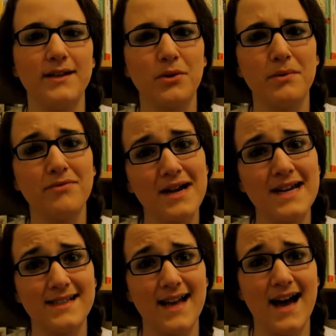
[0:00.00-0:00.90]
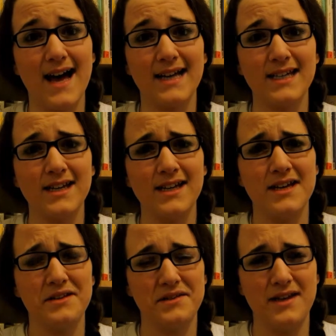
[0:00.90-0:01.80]
So I'll be really sad
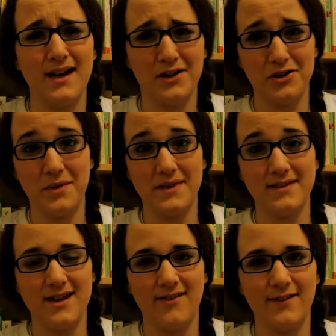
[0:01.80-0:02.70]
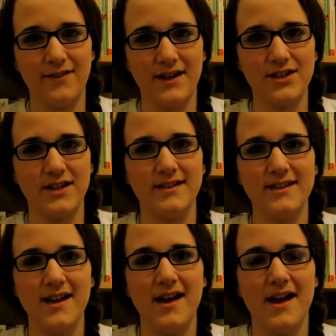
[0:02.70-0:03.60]
to see it go when the series
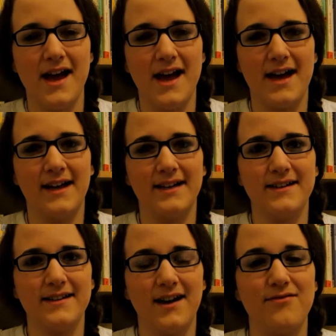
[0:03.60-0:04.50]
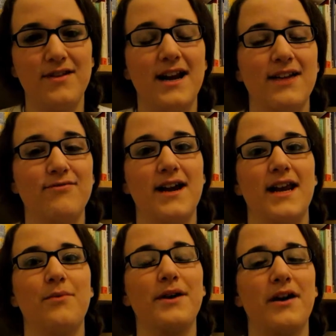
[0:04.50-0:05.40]
finishes and I really,
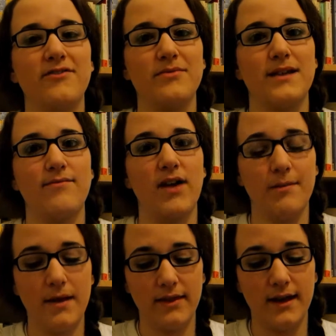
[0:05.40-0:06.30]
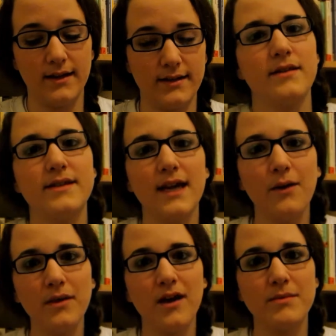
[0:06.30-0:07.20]
really 100% recommend this.
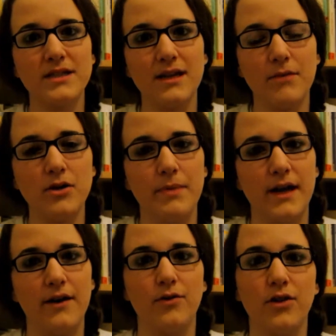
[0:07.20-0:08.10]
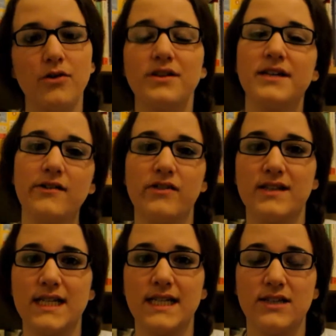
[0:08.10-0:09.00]
Sticking with Armistead Maupin, although the Tales of the
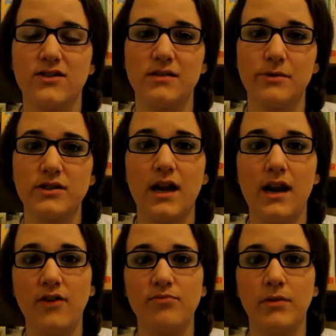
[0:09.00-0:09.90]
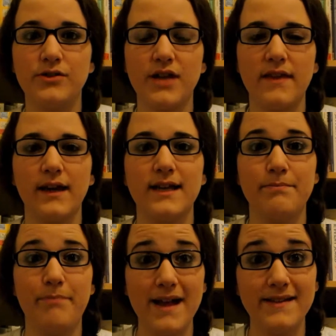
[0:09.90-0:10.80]
City series are the books I love most, I think his
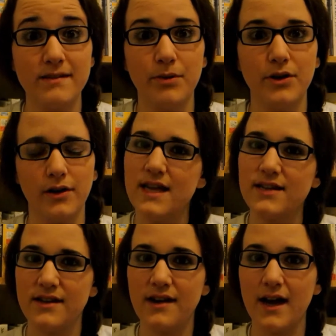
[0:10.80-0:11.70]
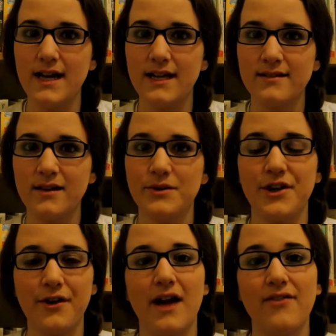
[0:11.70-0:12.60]
best book is The Night Listener, which
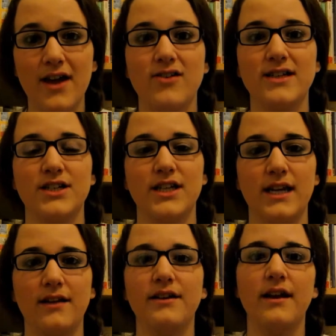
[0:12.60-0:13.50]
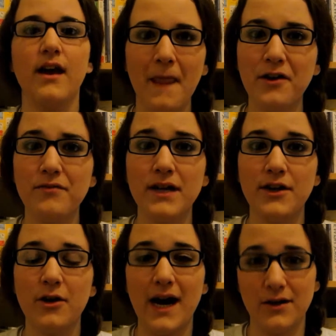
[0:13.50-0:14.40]
I don't have here, it's actually in London. I don't really
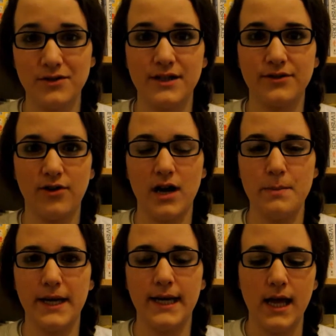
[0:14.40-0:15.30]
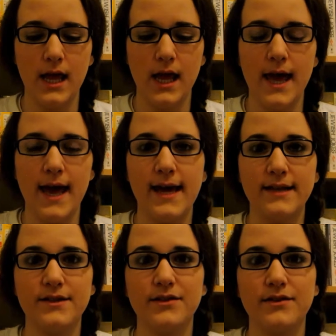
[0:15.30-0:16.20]
know how to describe it.
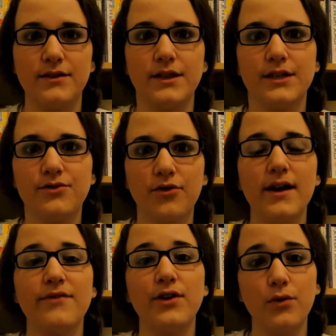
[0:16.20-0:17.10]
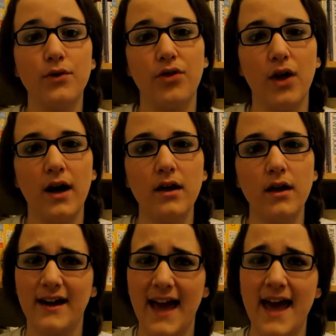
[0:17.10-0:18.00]
It's the story of an author.
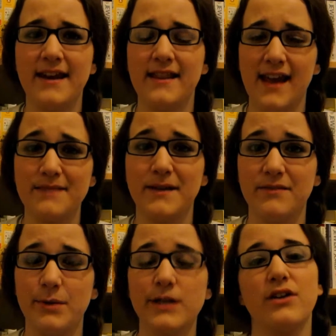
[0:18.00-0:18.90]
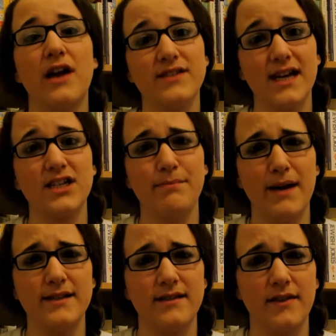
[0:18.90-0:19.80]
Again, the aspect of personal life is actually
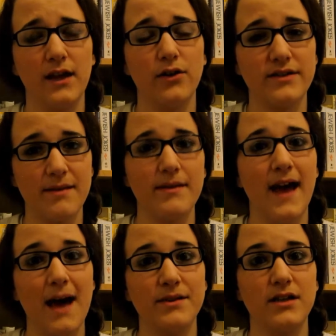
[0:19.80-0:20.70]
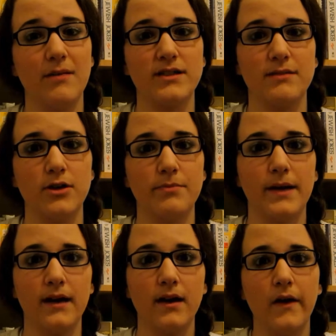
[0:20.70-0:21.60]
based, I think, on something that happened to Armistead
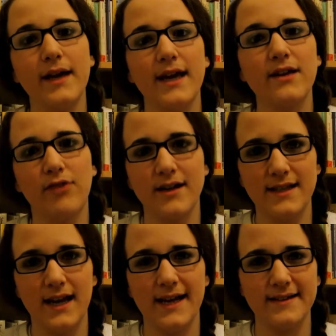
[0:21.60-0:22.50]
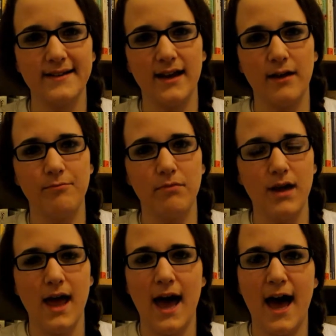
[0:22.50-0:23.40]
Maupin. A kid writes a letter to him,
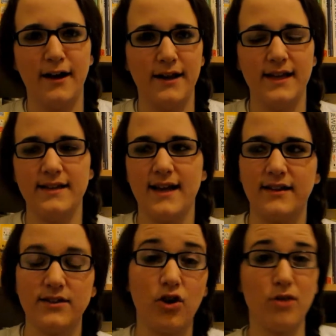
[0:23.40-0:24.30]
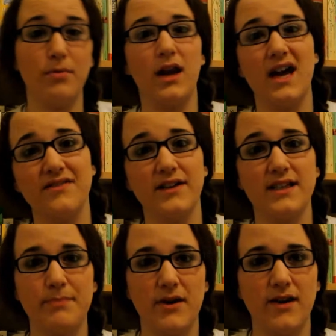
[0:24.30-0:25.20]
and he's had these horrible life
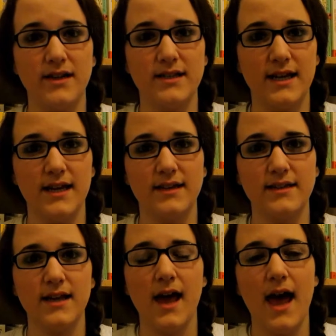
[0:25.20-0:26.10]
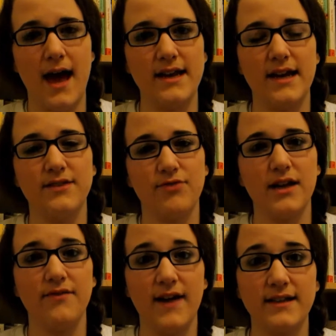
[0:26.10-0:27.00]
experiences, and yet he's
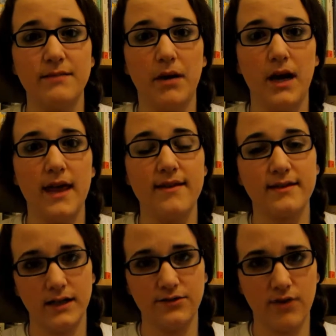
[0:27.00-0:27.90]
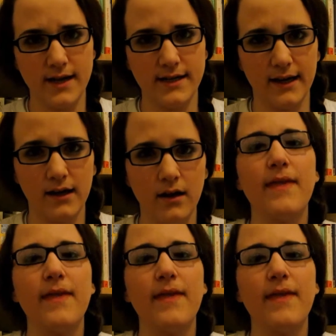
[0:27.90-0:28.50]
really affected by this guy's writing.